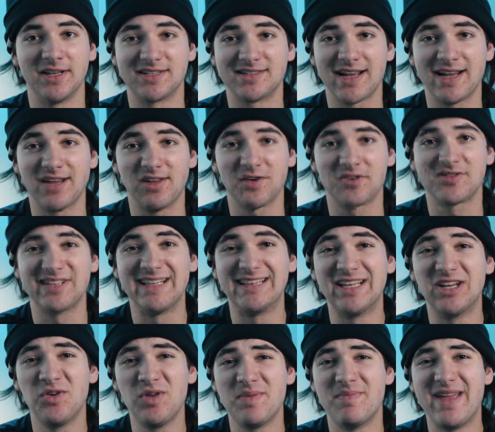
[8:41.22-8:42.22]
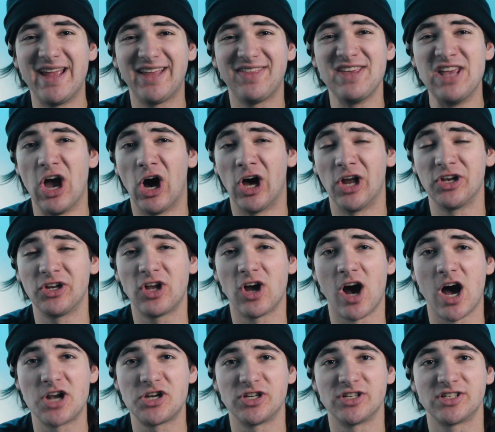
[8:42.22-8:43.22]
psychedelics, they literally make the
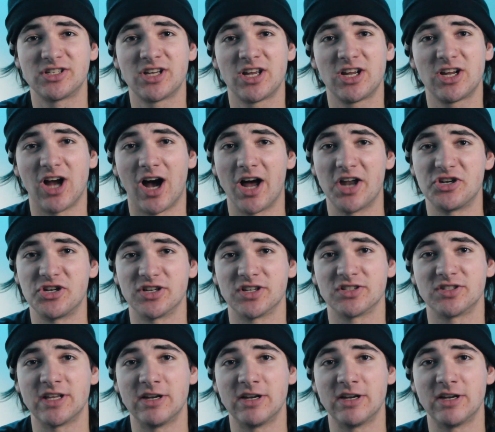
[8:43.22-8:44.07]
unconscious conscious.